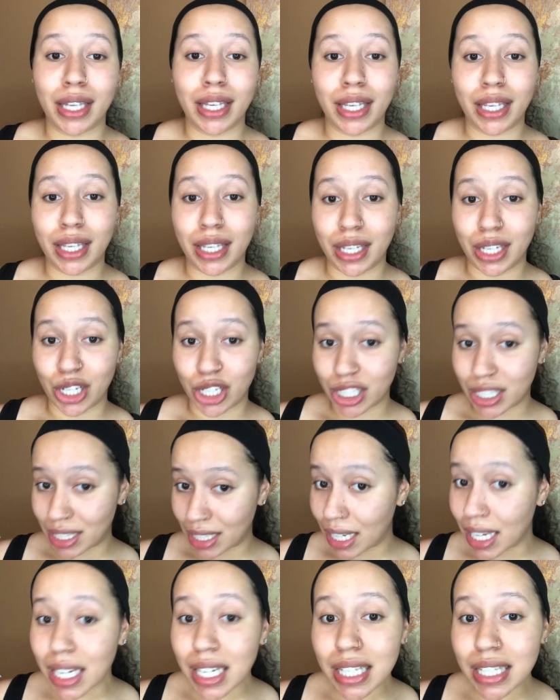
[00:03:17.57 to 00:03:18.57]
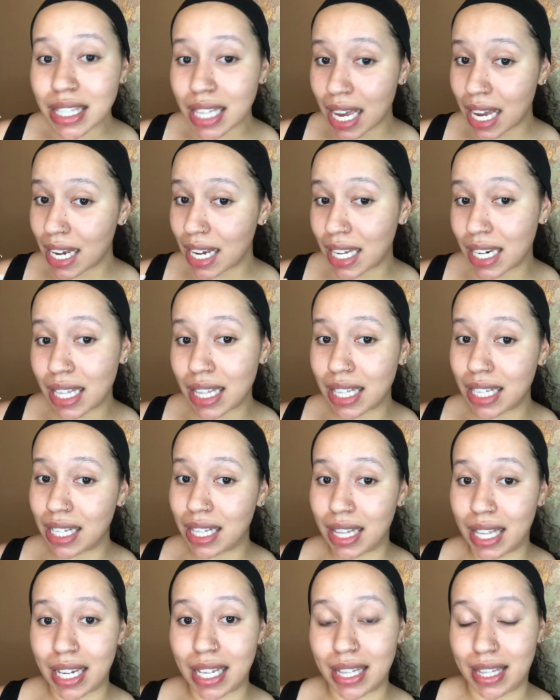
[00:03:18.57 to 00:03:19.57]
your skin is not gonna look
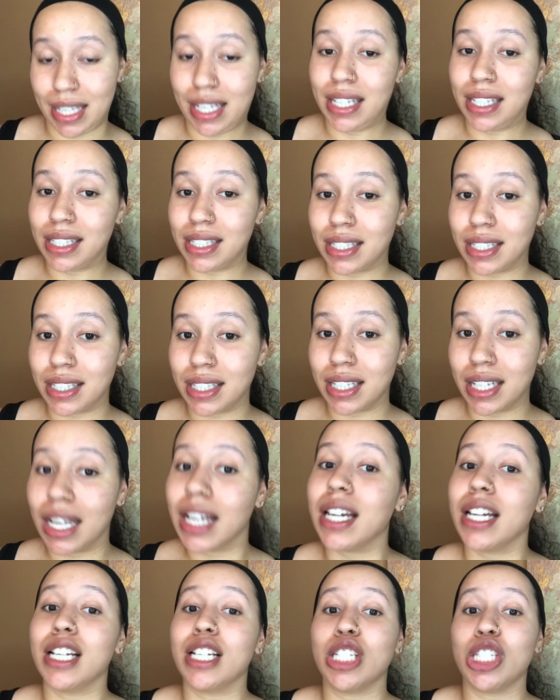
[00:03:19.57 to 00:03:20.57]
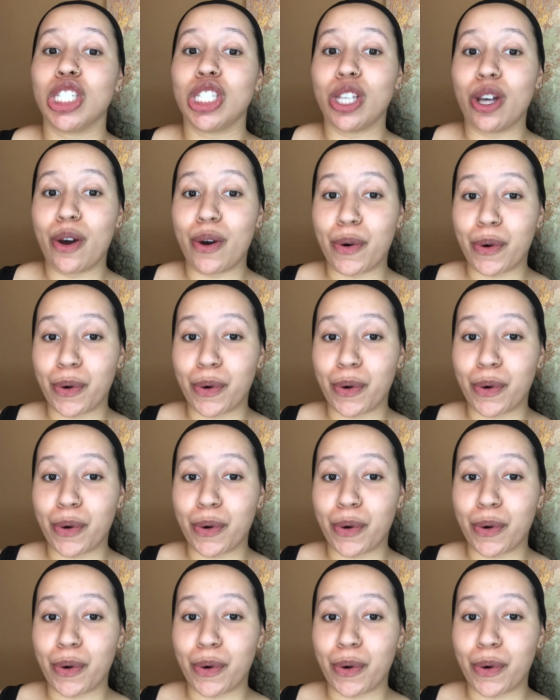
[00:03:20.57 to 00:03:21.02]
like this. So